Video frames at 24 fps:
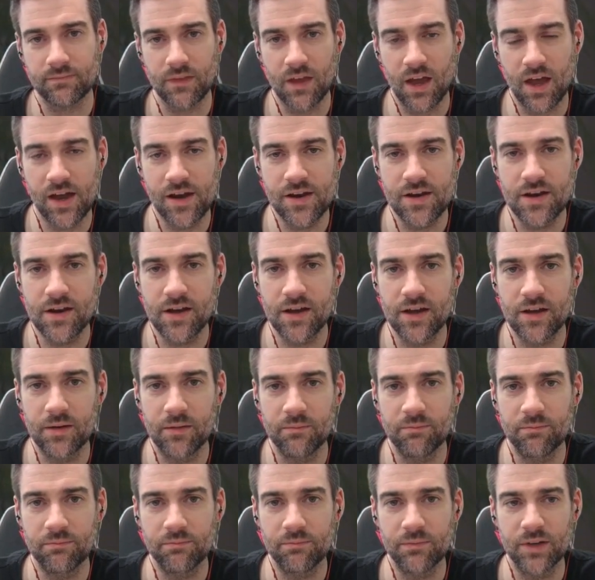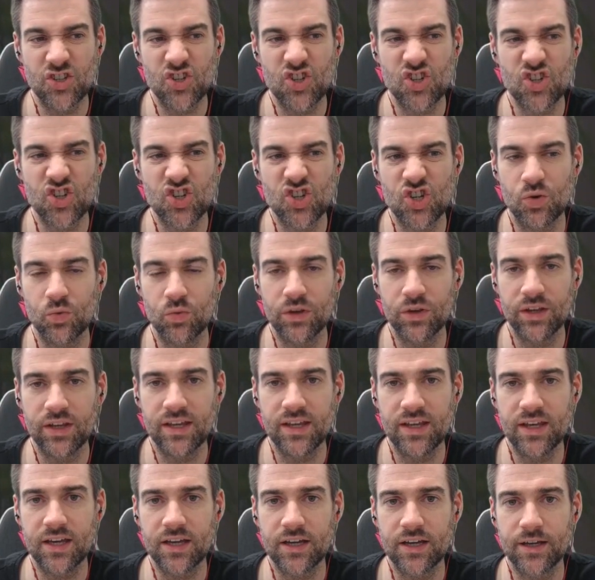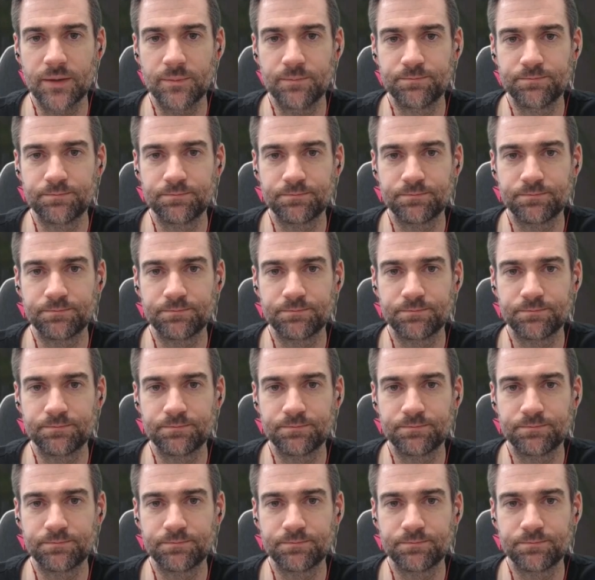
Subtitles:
and just shoot the